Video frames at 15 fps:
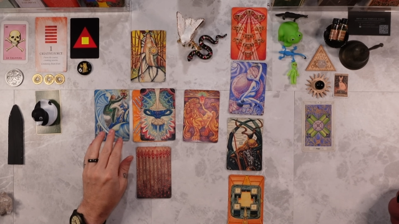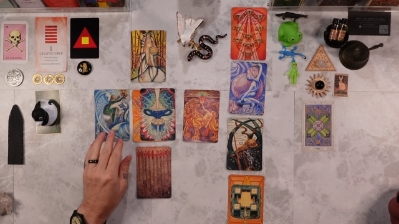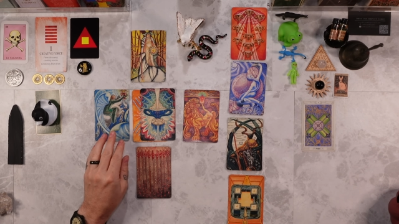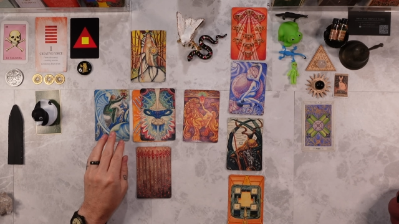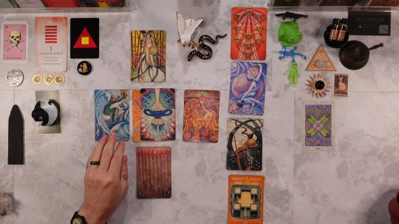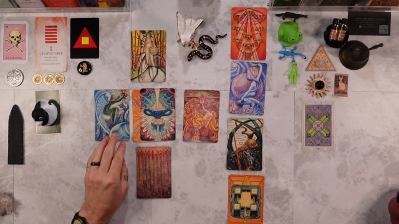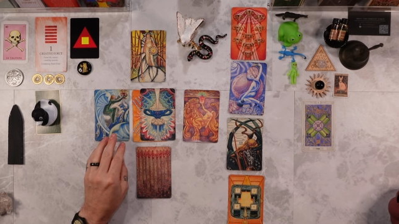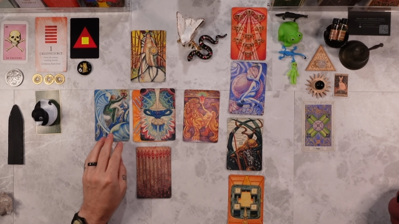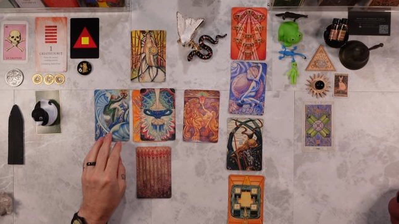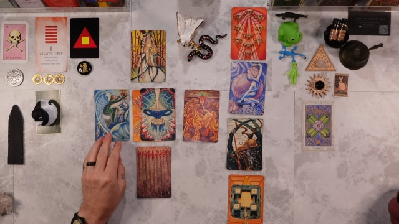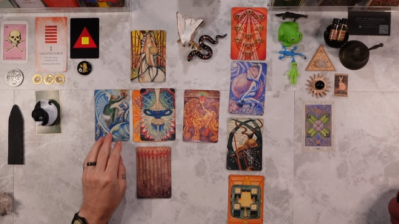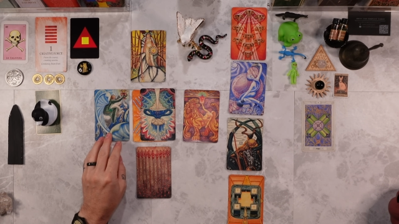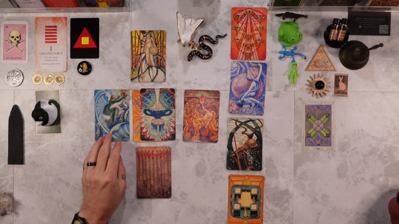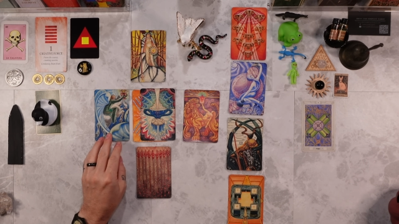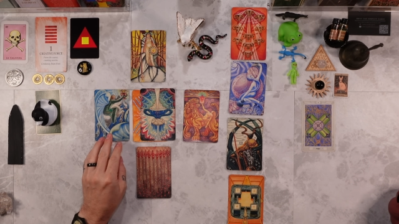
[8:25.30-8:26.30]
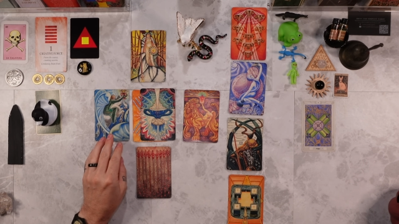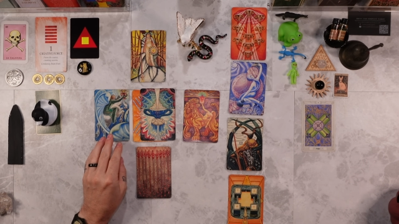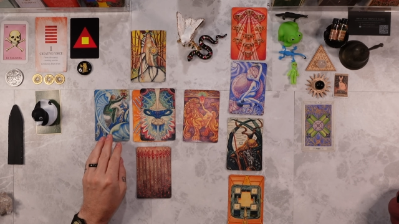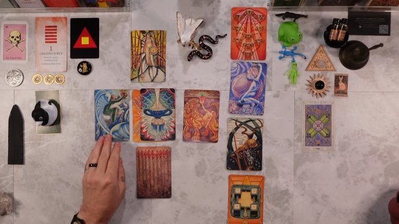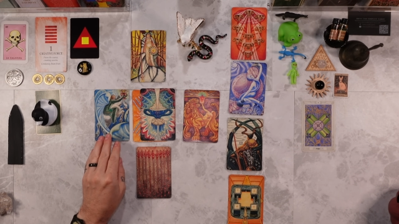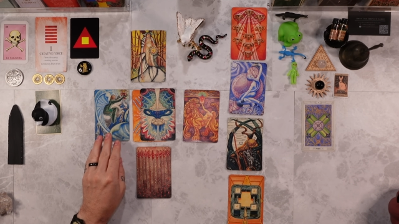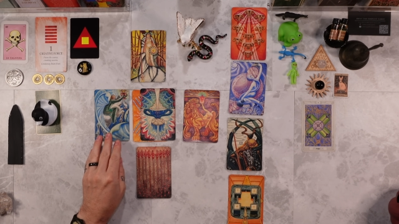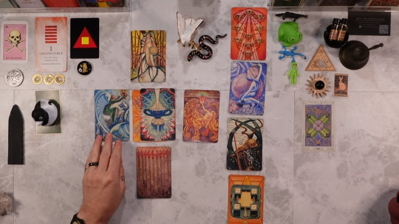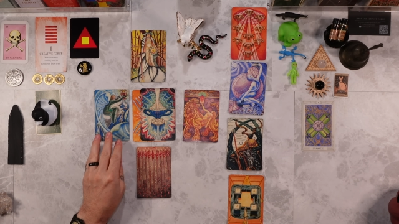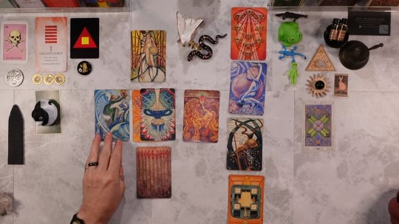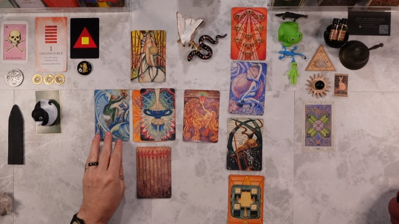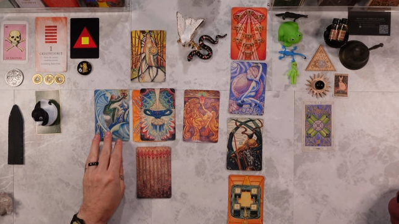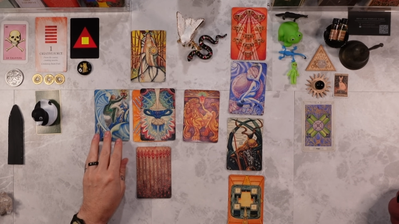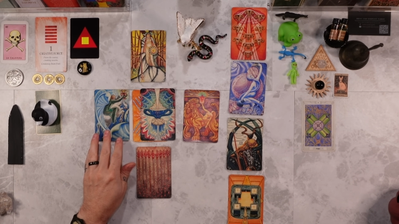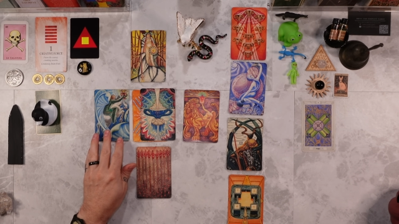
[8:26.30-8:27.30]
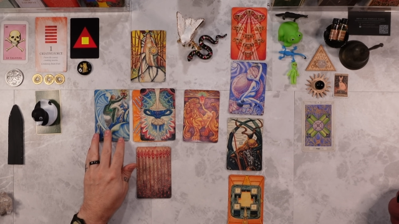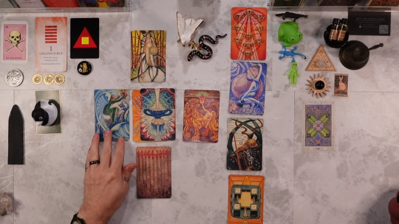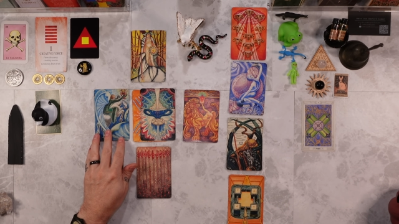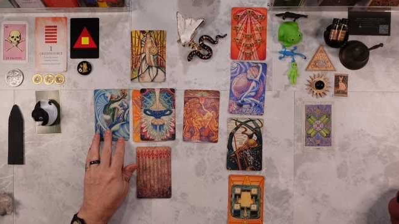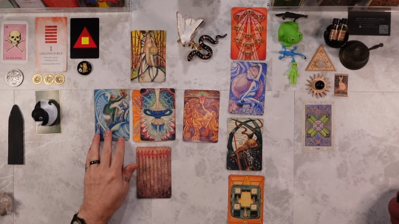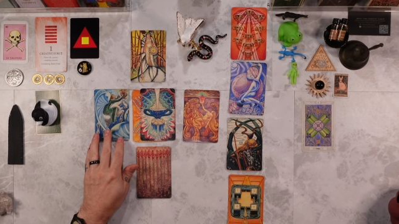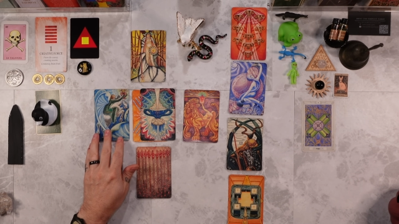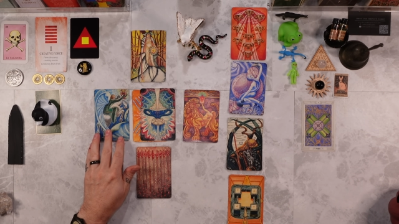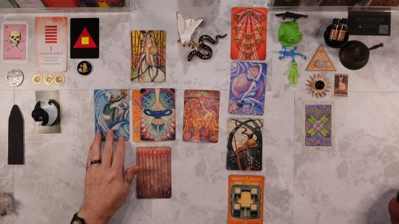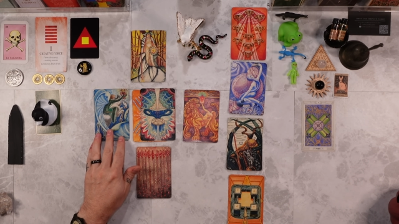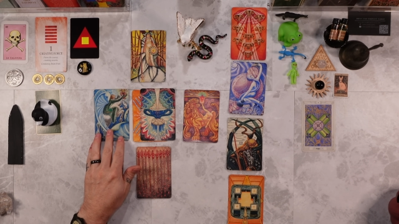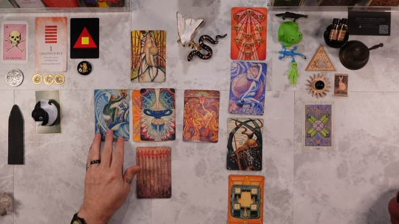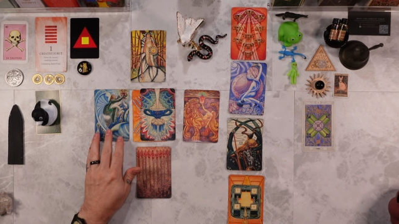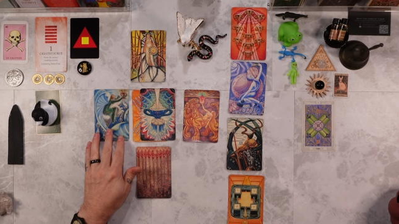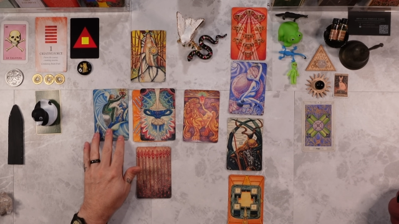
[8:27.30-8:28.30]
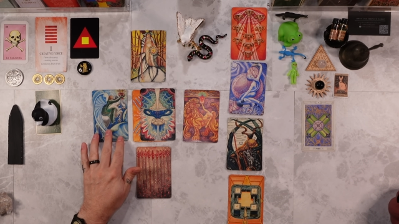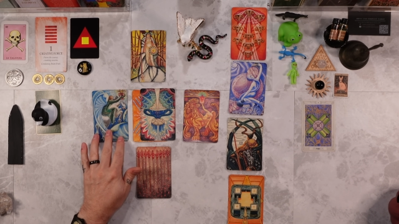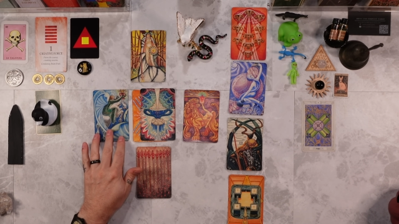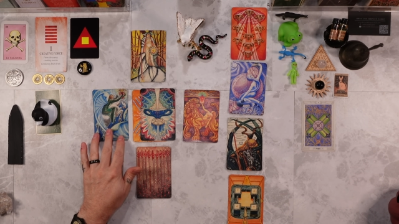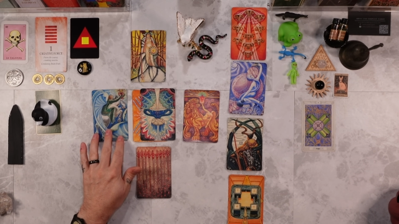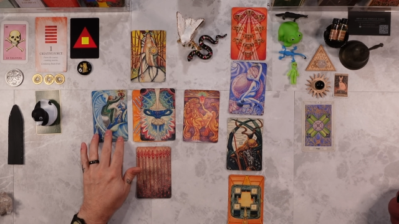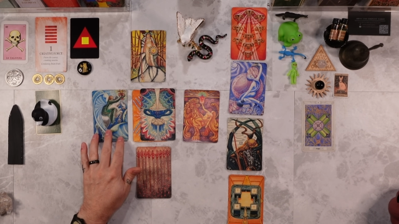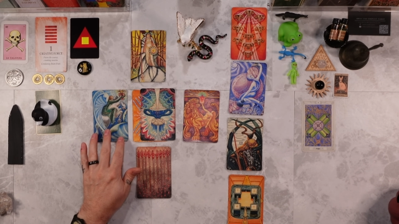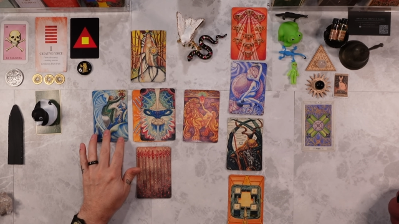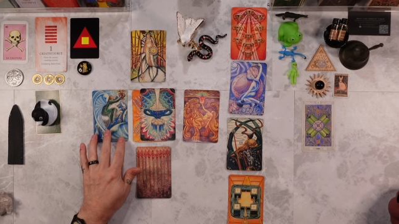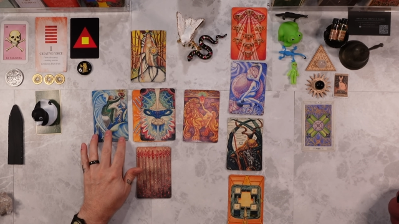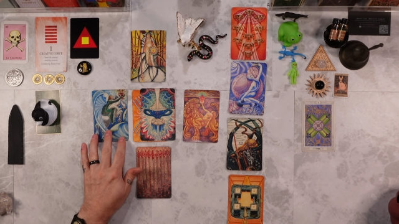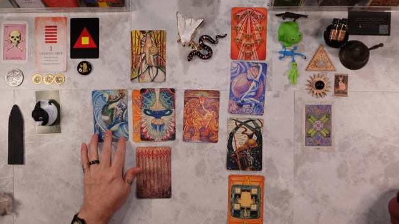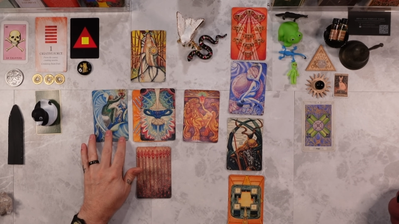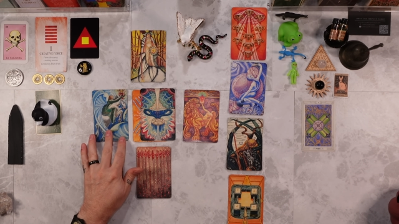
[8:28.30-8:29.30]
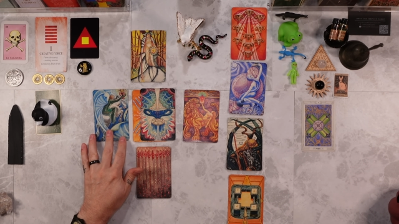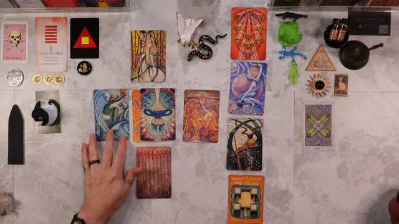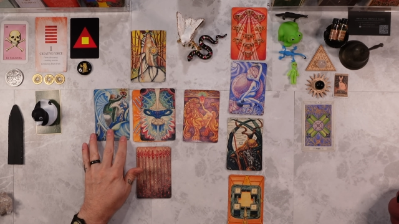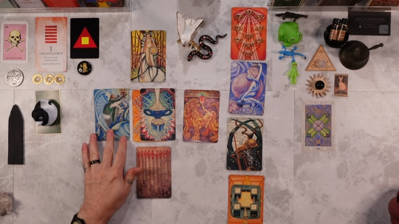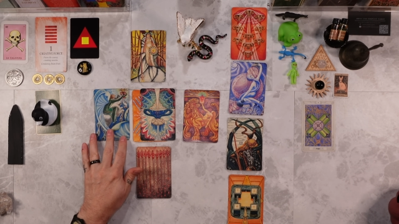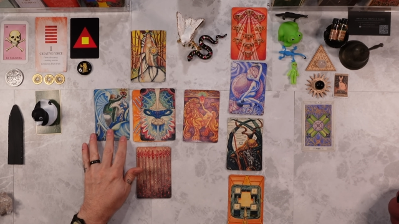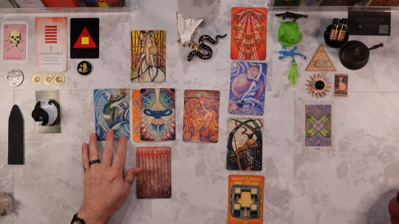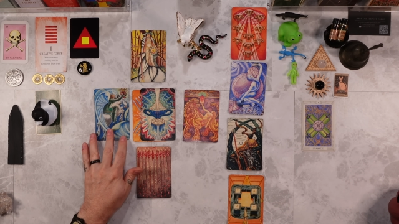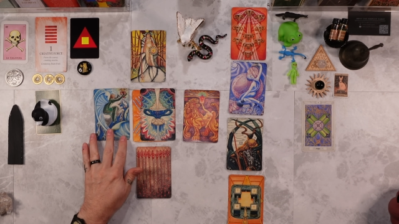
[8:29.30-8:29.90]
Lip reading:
(no speaker visible)